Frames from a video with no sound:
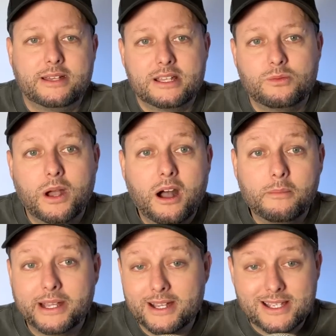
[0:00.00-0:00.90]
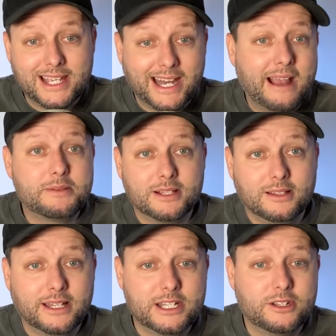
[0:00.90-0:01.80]
as well, because he can
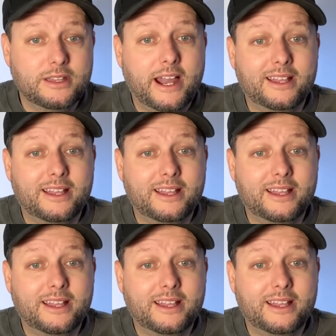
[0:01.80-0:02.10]
absolutely do that.